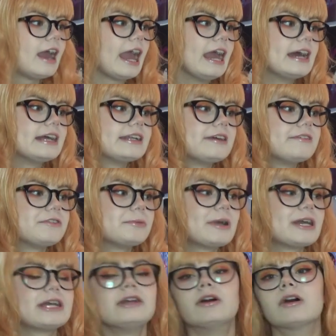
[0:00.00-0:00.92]
And if you're
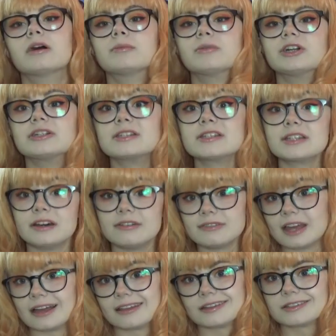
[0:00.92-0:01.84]
making armor and
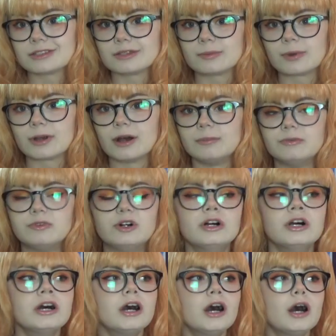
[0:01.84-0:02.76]
stuff, yeah, that's super helpful.